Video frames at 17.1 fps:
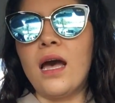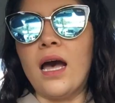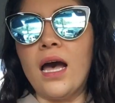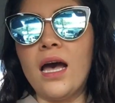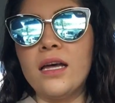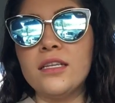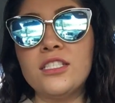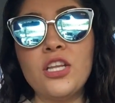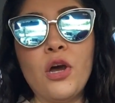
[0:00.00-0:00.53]

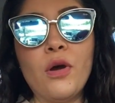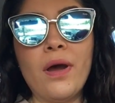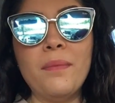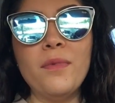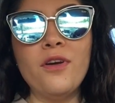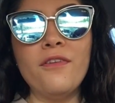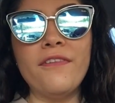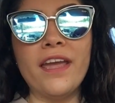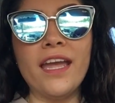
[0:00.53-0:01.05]
uh, so I'm
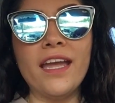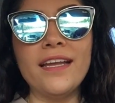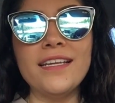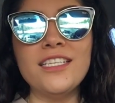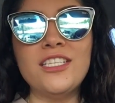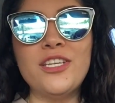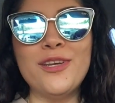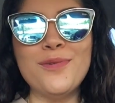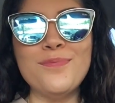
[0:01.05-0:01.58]

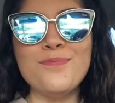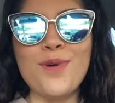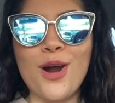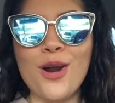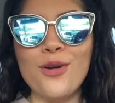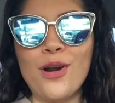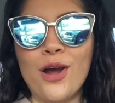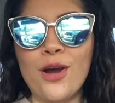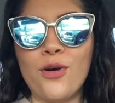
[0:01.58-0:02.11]
moving
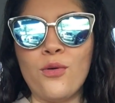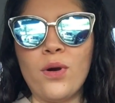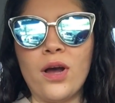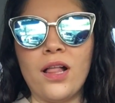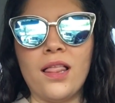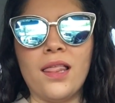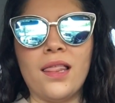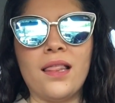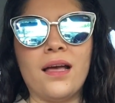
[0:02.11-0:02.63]
tomorrow.
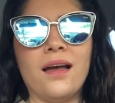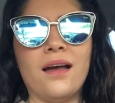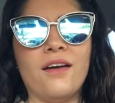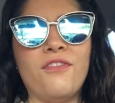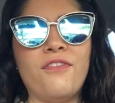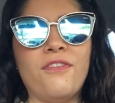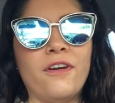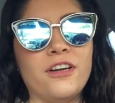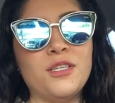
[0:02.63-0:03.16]
Well, uh,
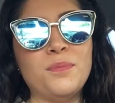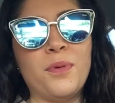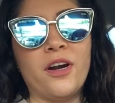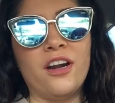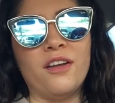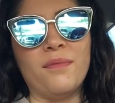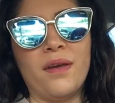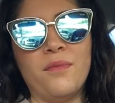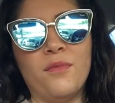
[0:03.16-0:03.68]
first
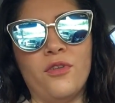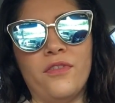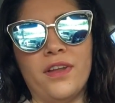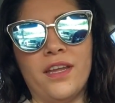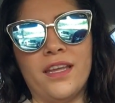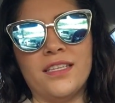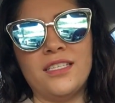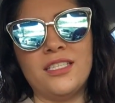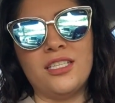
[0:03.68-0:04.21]
part of my
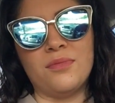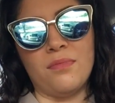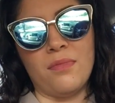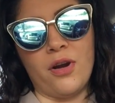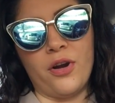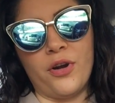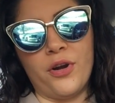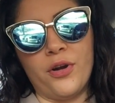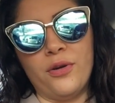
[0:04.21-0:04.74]
moving is
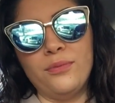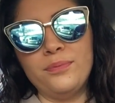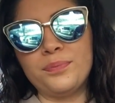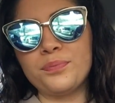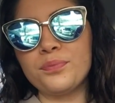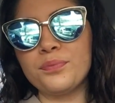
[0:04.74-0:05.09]
tomorrow